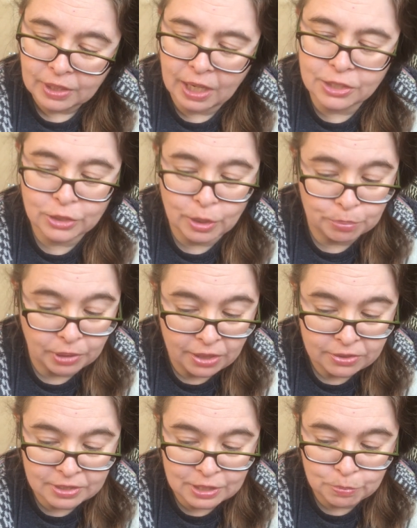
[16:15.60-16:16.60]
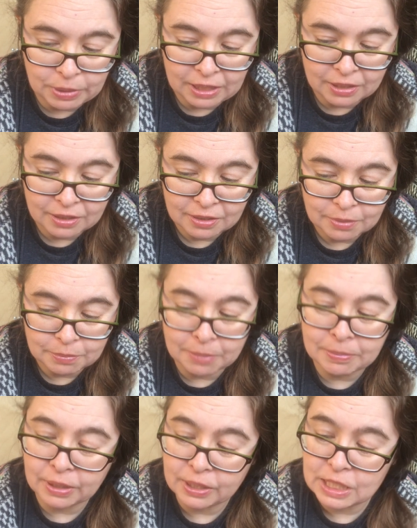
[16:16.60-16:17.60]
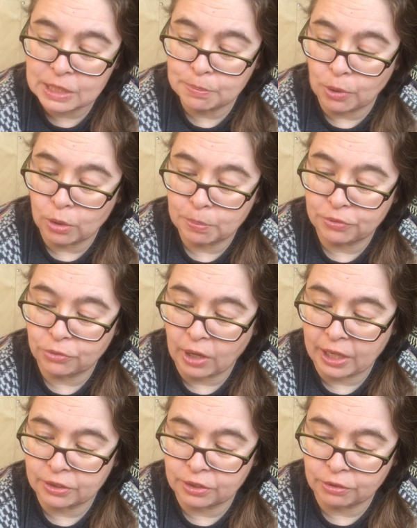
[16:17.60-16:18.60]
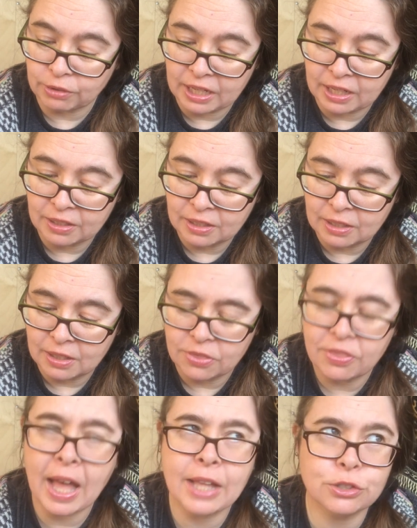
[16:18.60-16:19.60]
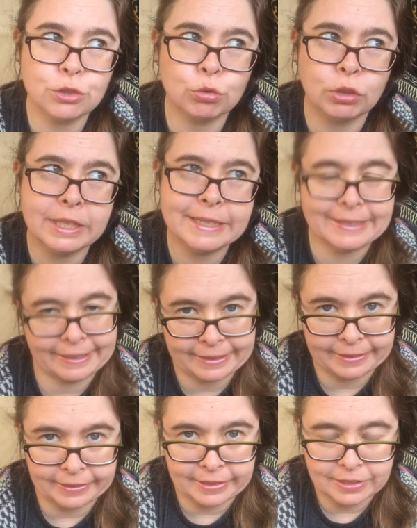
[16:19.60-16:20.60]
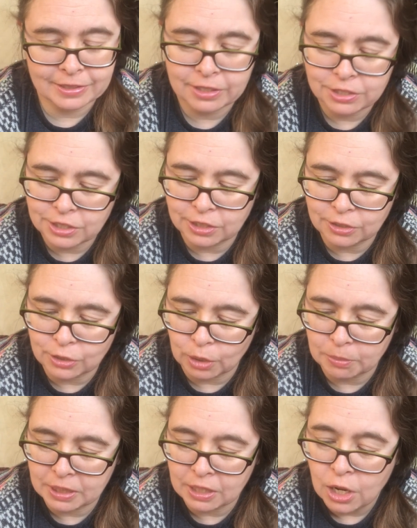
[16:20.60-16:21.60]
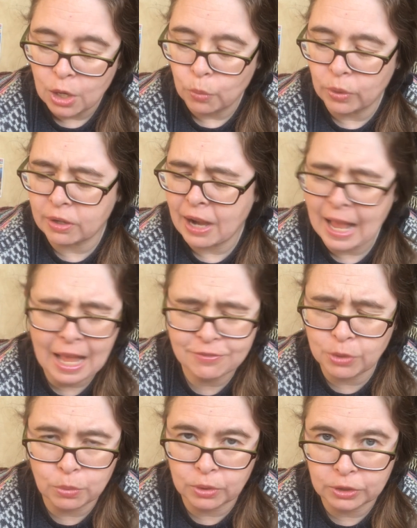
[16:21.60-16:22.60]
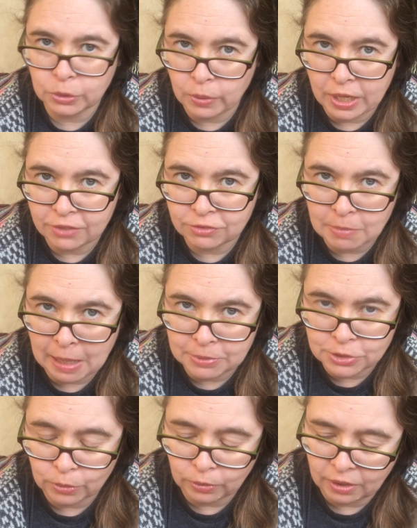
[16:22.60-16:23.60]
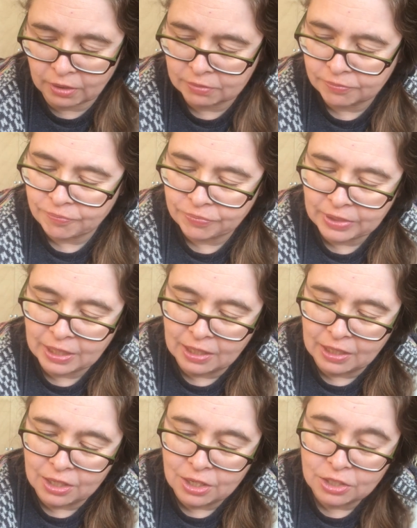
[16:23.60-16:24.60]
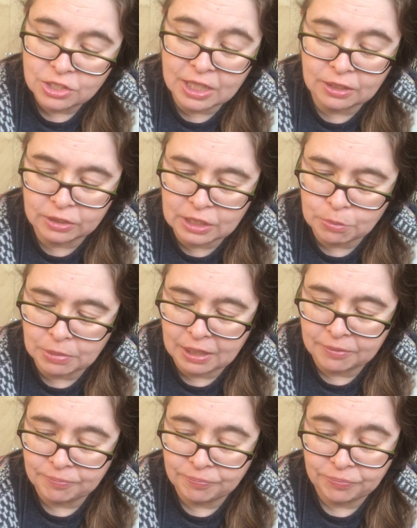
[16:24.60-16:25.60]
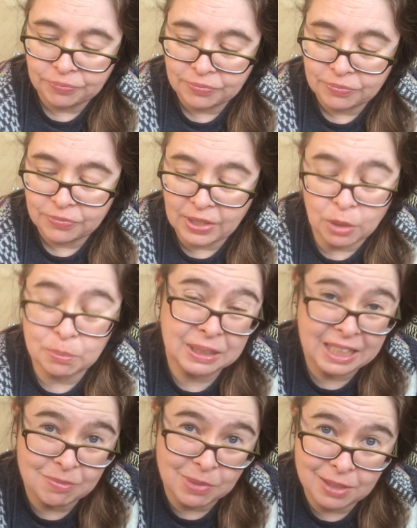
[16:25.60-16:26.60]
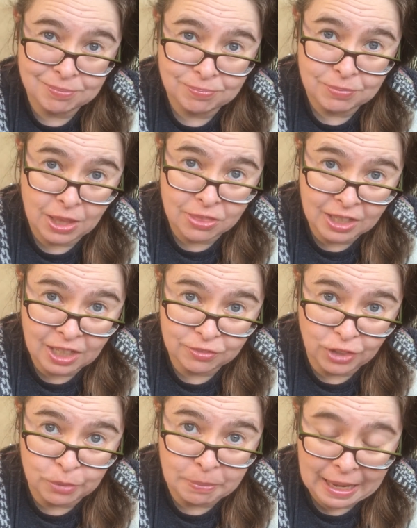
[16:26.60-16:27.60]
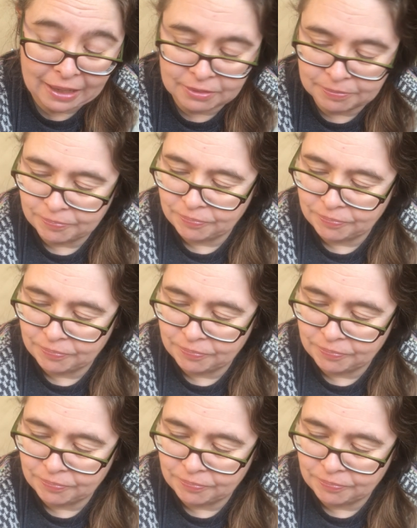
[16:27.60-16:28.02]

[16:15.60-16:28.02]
I took a breath to speak, but Mary spoke before I could agree. That's ridiculous, she determined. We're half a world away from Amazonia. Jane looked at me. They don't believe me. They think I've gone mad.